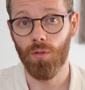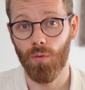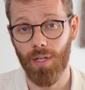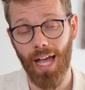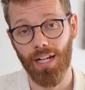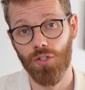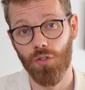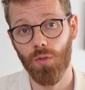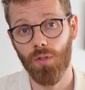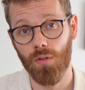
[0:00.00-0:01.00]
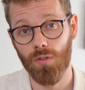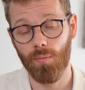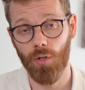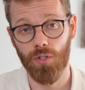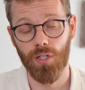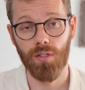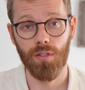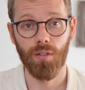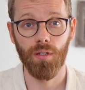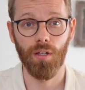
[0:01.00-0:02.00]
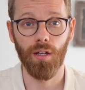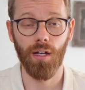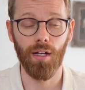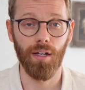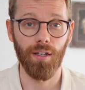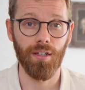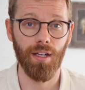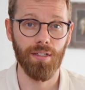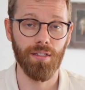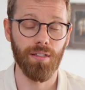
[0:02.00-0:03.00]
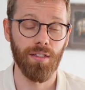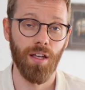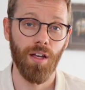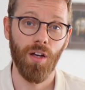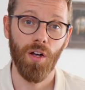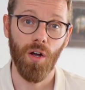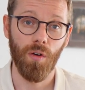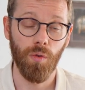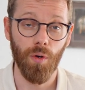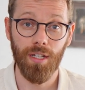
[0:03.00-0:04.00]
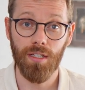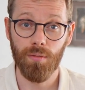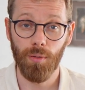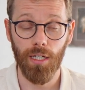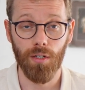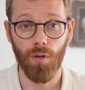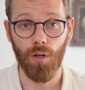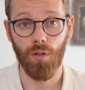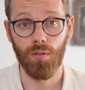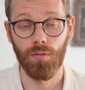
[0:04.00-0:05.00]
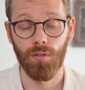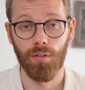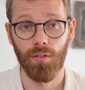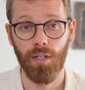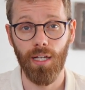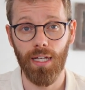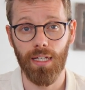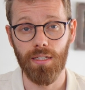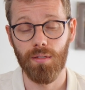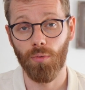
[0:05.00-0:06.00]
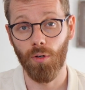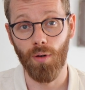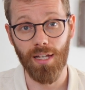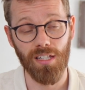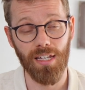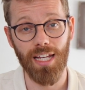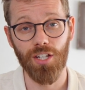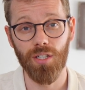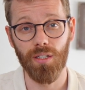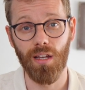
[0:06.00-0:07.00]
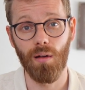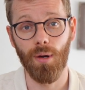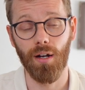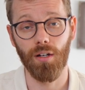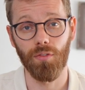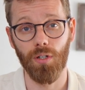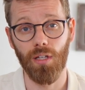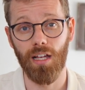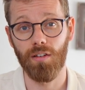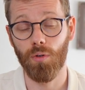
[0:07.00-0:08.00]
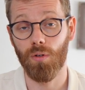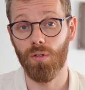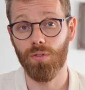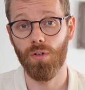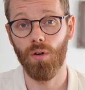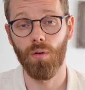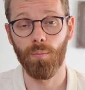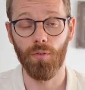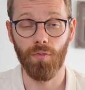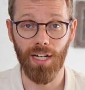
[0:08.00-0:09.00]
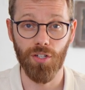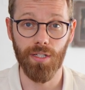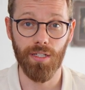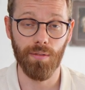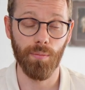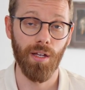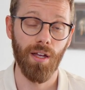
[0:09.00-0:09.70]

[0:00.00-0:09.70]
you react to those emotions, does avoidance play a role? Is procrastination a part of your life, or also perfectionism